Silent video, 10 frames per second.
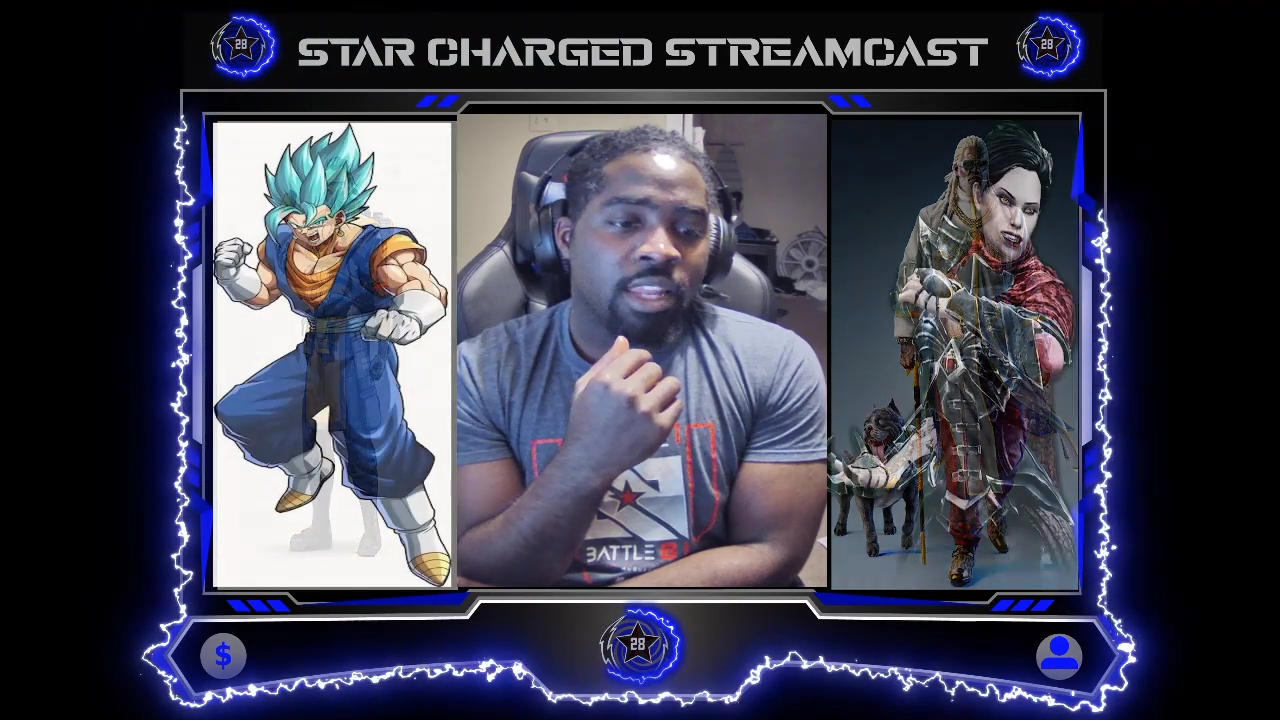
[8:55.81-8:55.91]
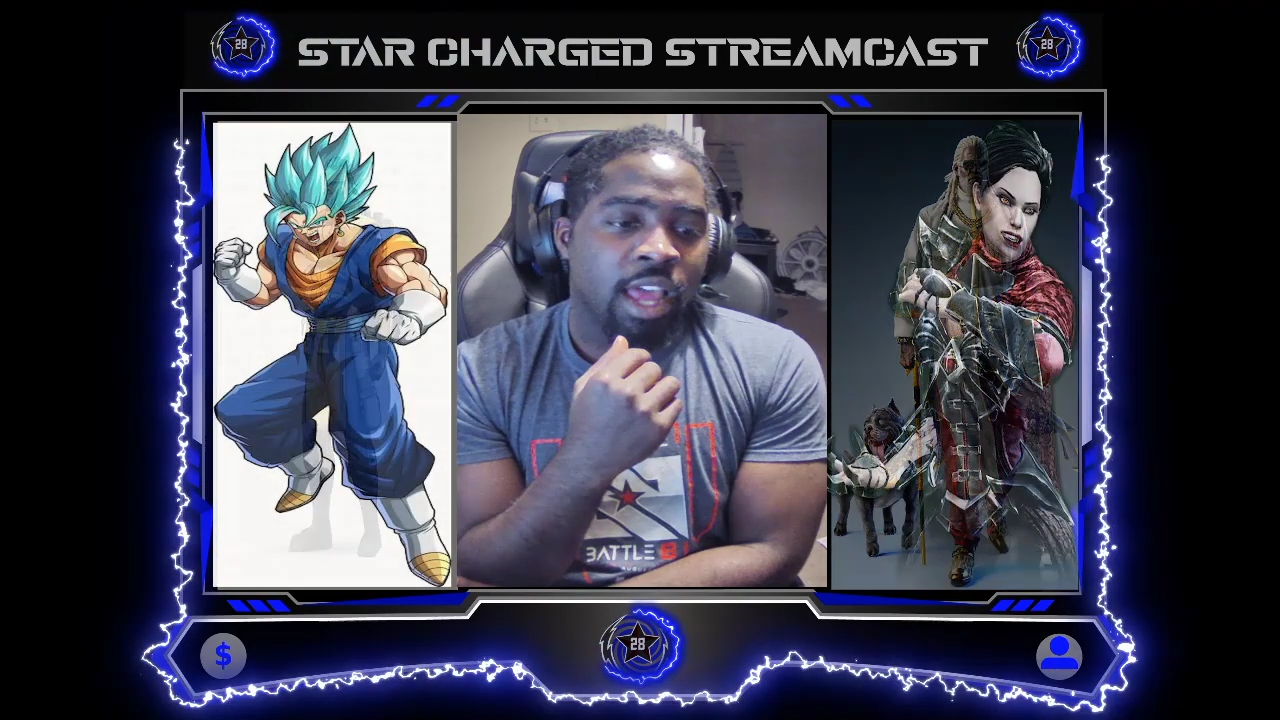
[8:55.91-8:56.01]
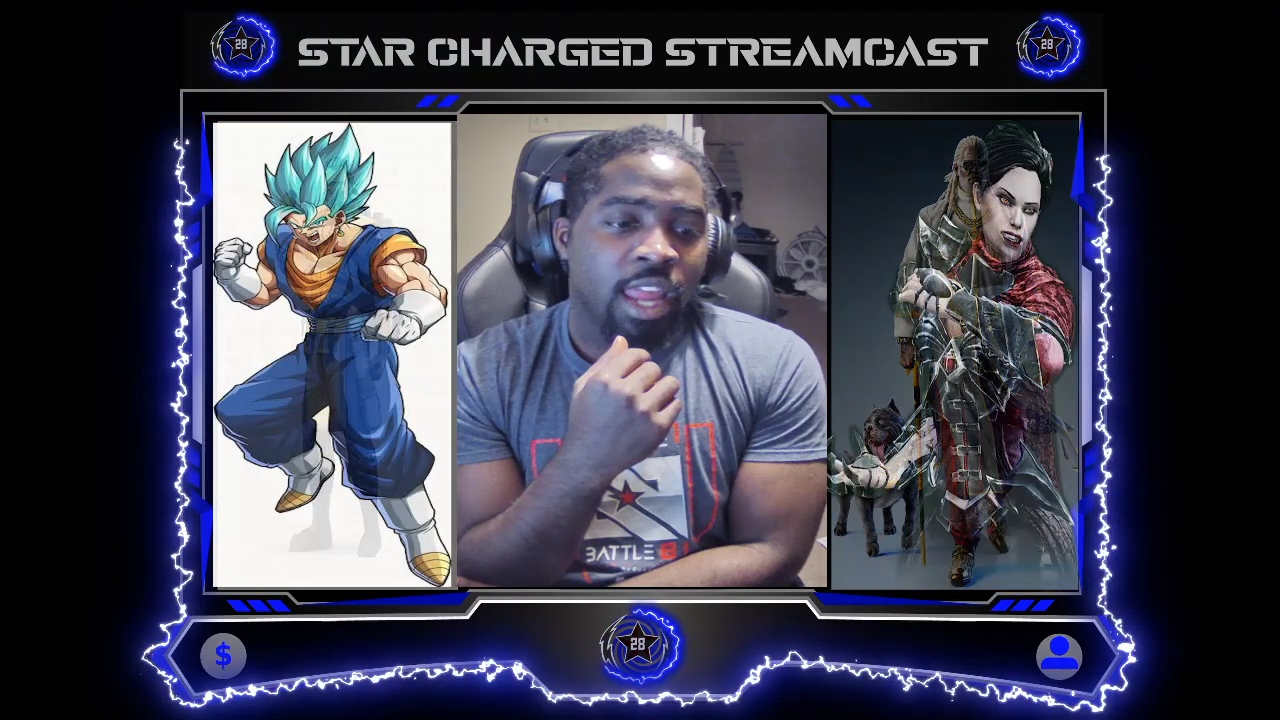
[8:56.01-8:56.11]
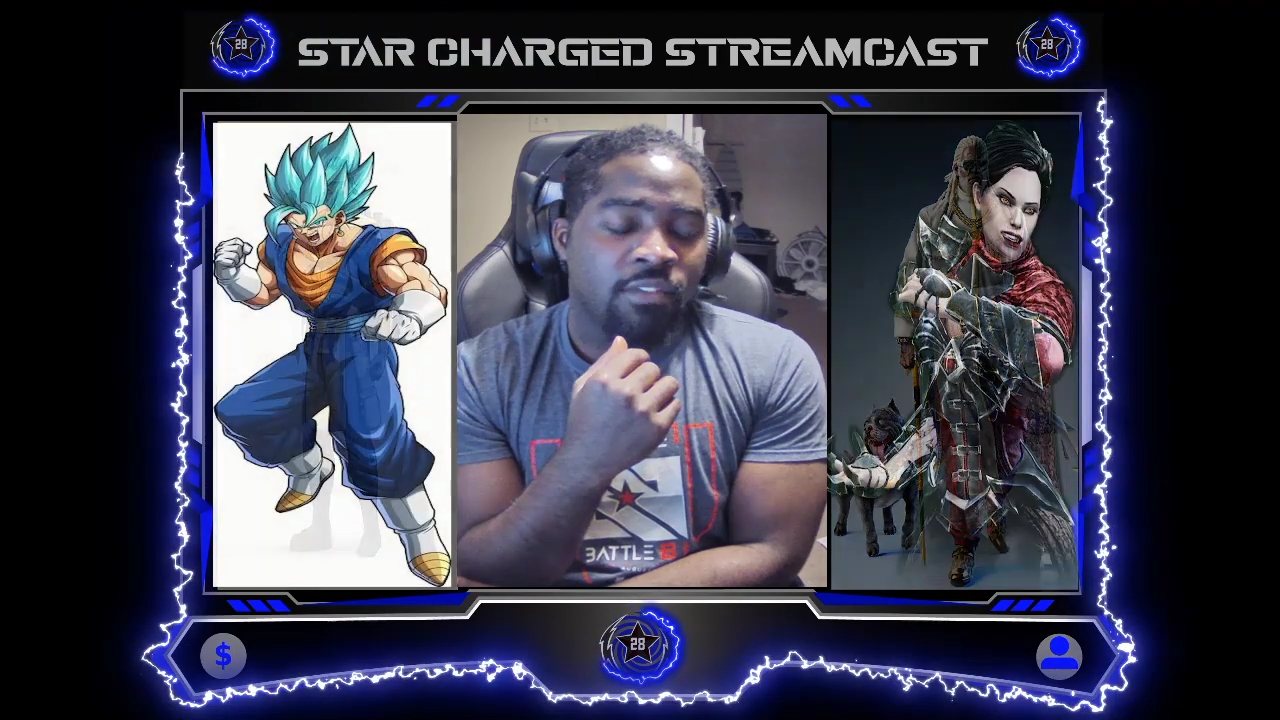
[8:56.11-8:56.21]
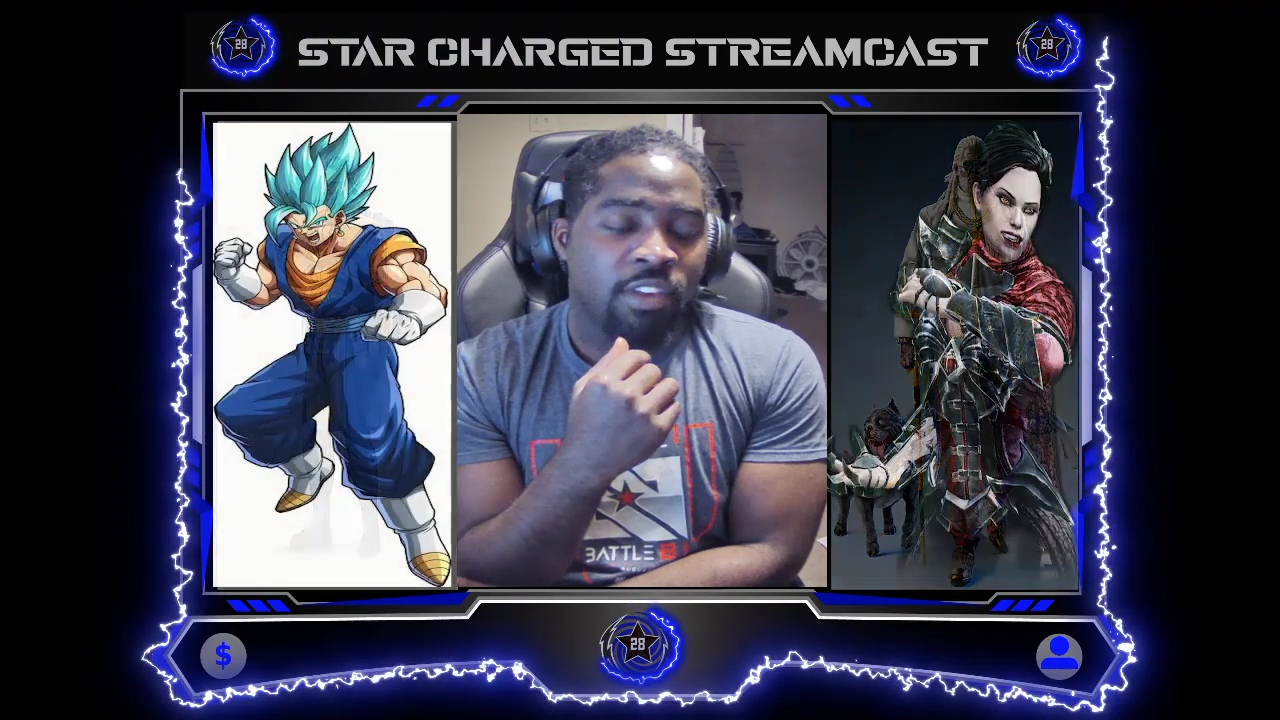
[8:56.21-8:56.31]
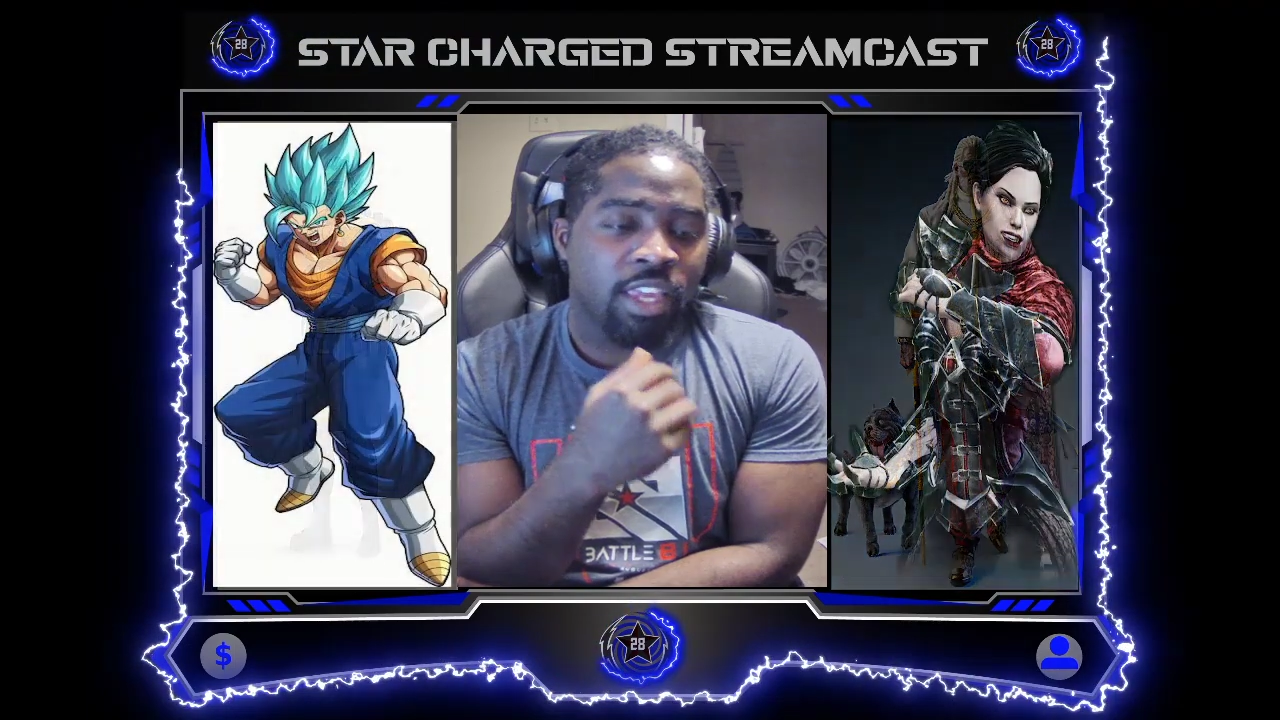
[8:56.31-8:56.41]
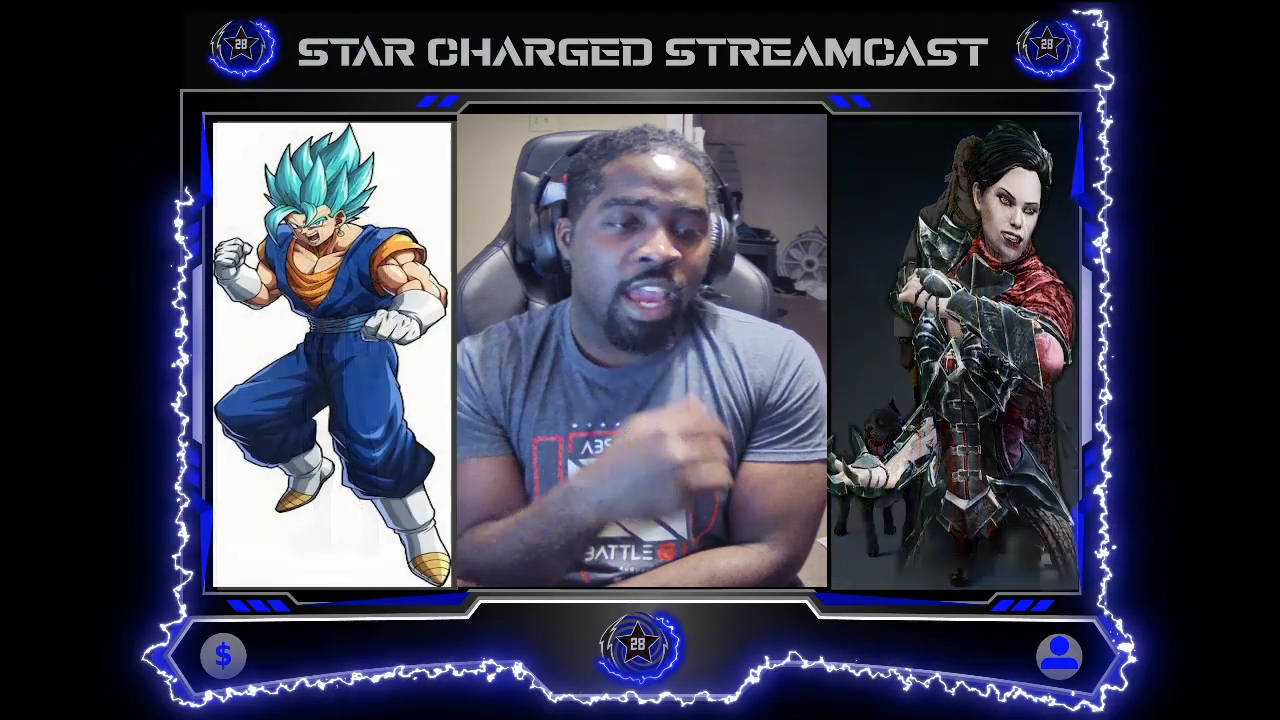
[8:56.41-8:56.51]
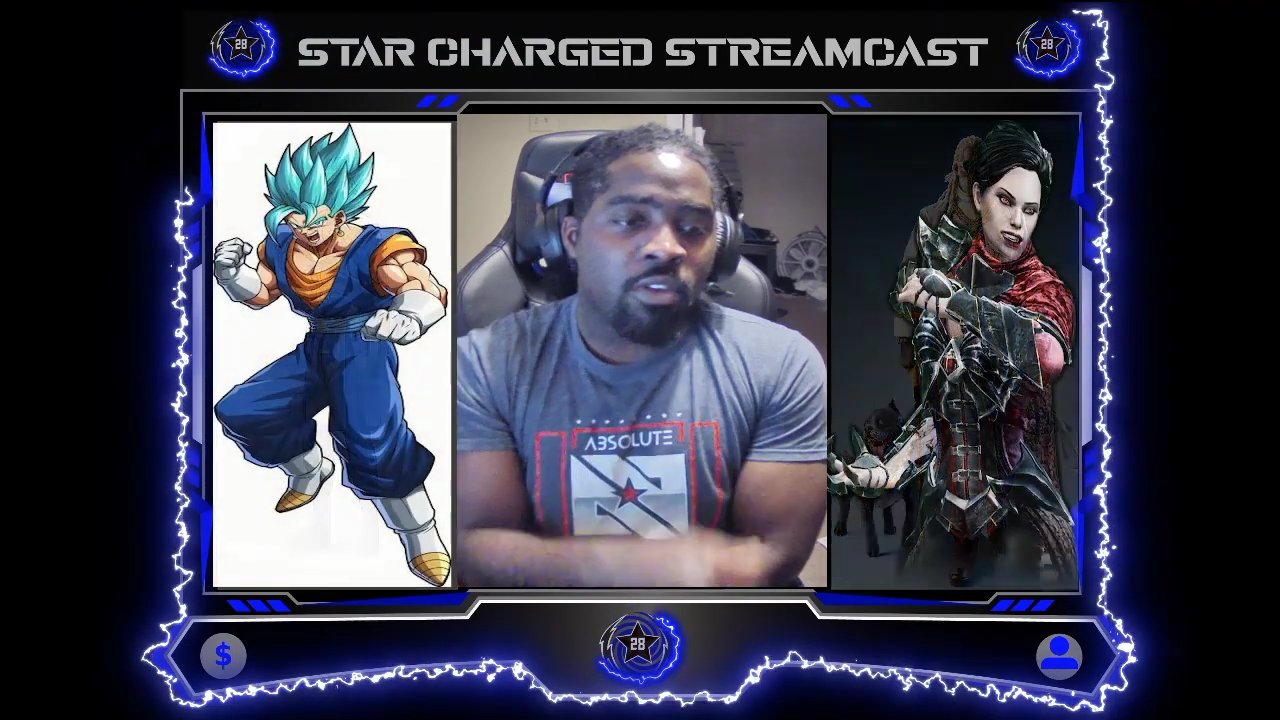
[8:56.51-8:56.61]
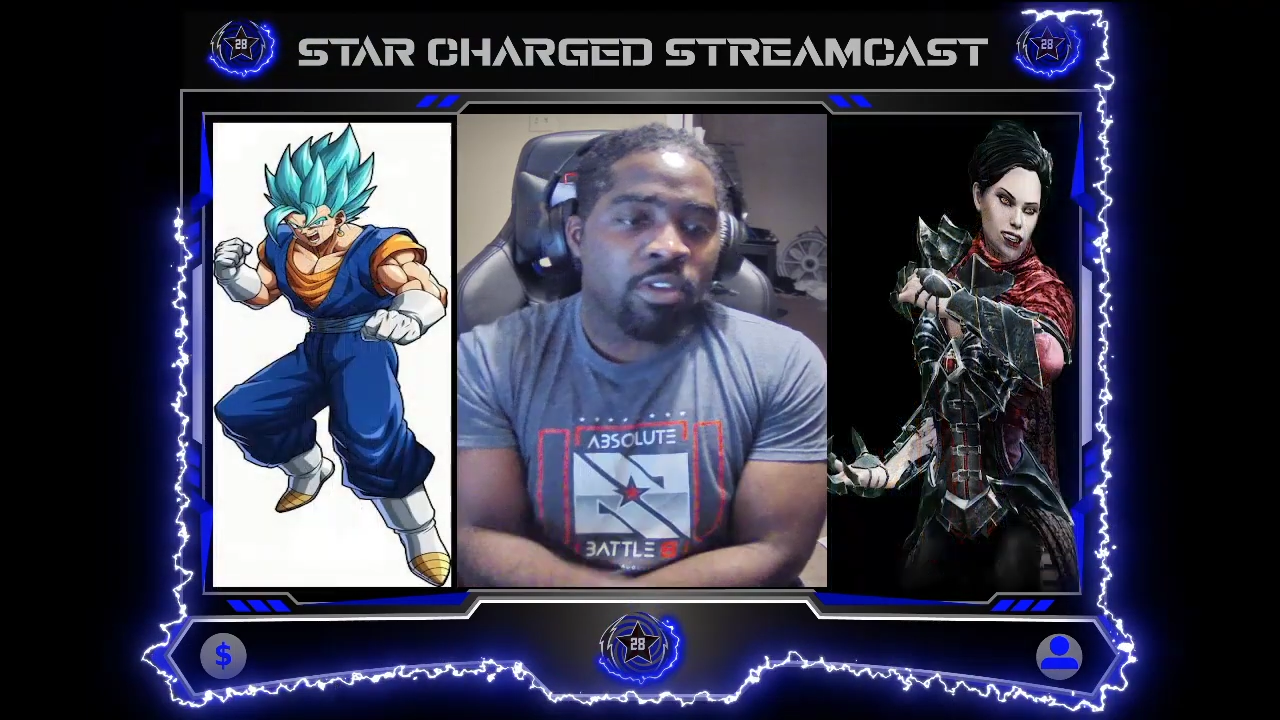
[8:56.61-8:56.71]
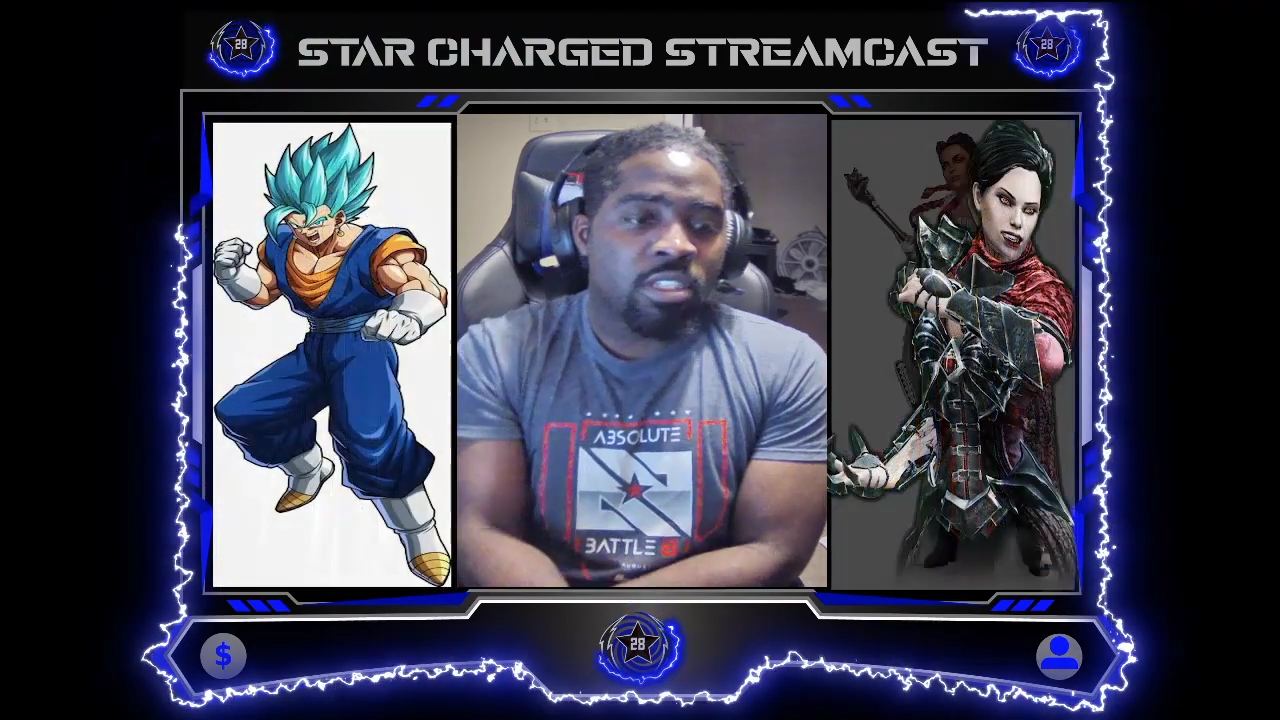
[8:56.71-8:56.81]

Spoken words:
not even gathering